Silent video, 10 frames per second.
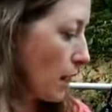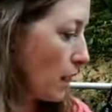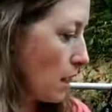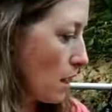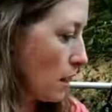
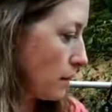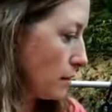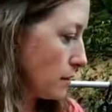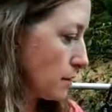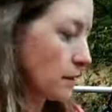
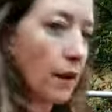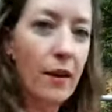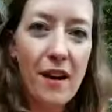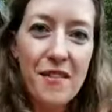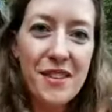And now I
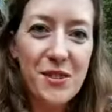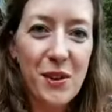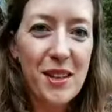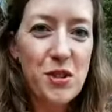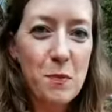have the
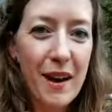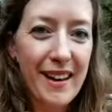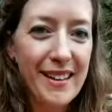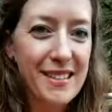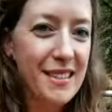toiletry
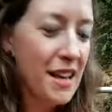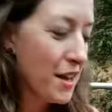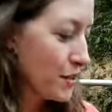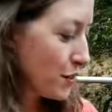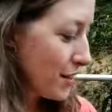bags.
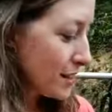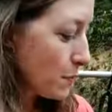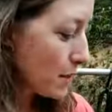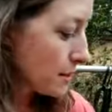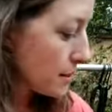So these
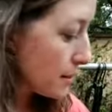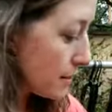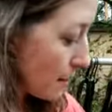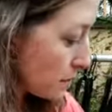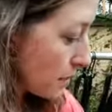ones, it's the
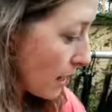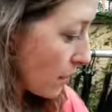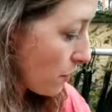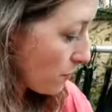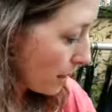same style
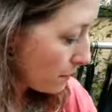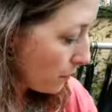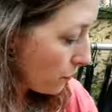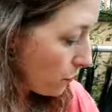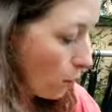I've made
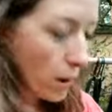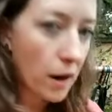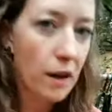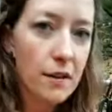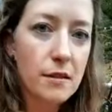
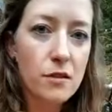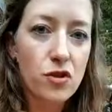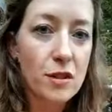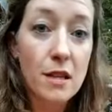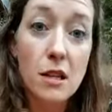before. This is
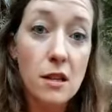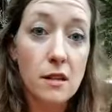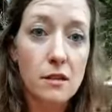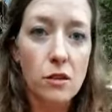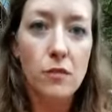just in
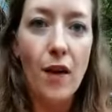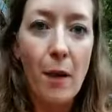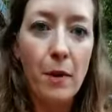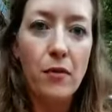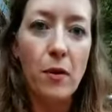the
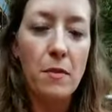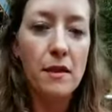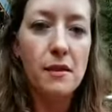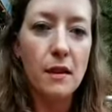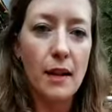fabric from
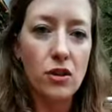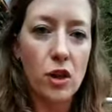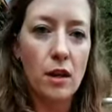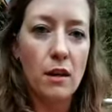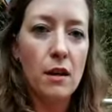this
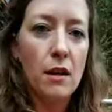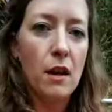collection.